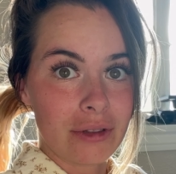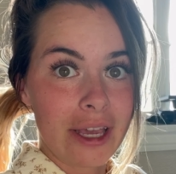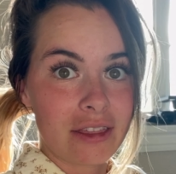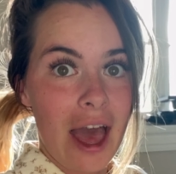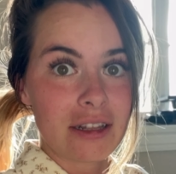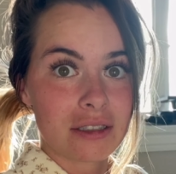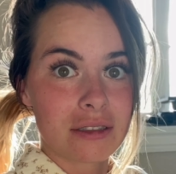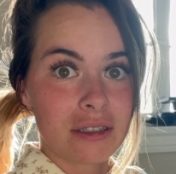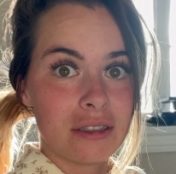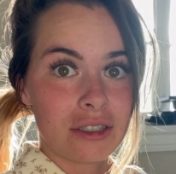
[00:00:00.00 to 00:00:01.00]
Like,
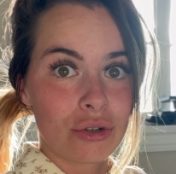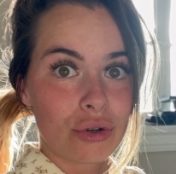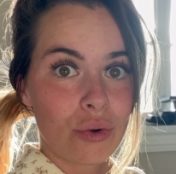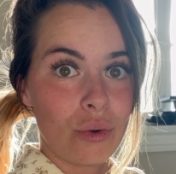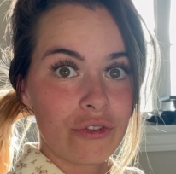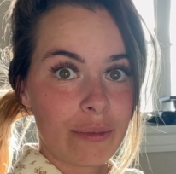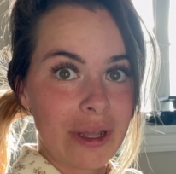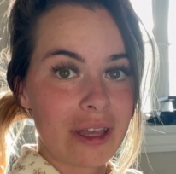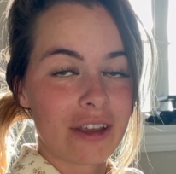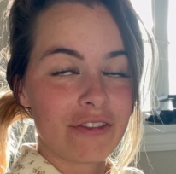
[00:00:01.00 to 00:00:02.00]
that's considered cool for me.
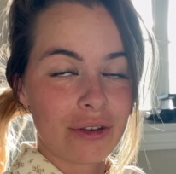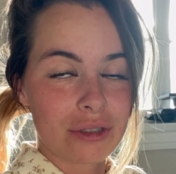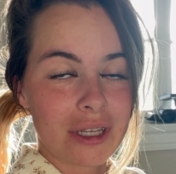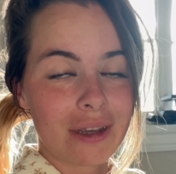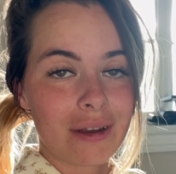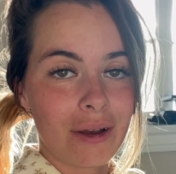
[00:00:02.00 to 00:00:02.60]
Like, it feels like